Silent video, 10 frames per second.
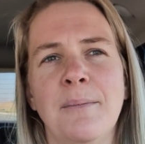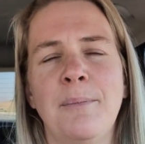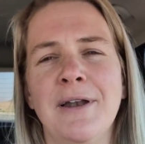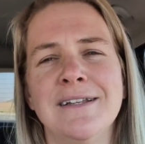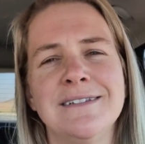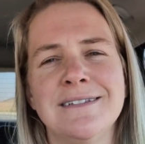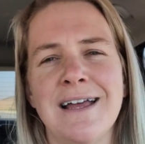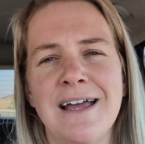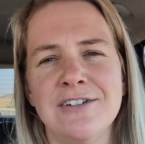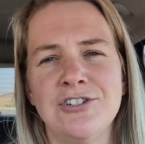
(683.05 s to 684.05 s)
But
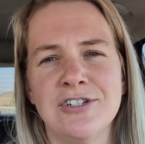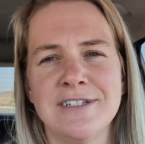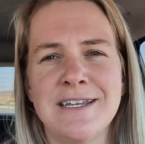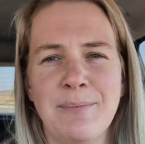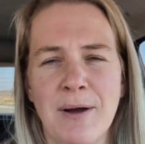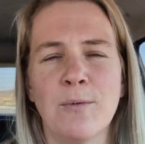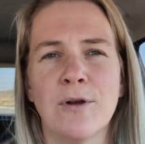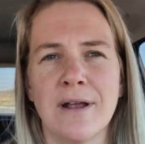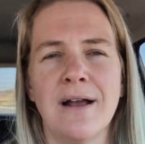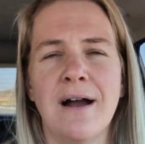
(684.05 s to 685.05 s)
instead just keep on
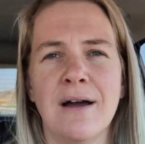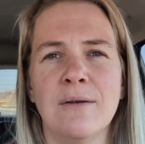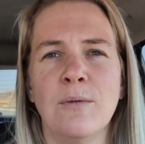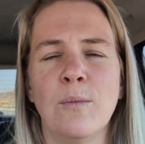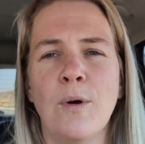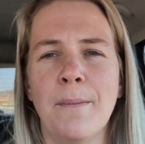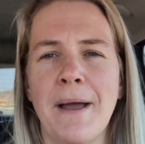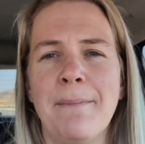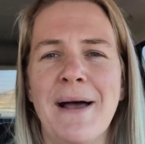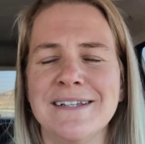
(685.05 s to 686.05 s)
working on what my
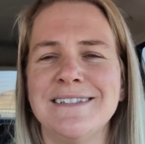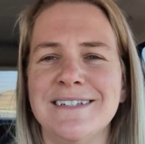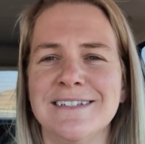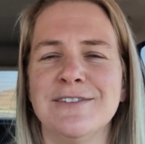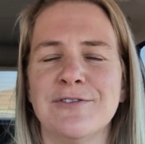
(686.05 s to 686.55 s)
best is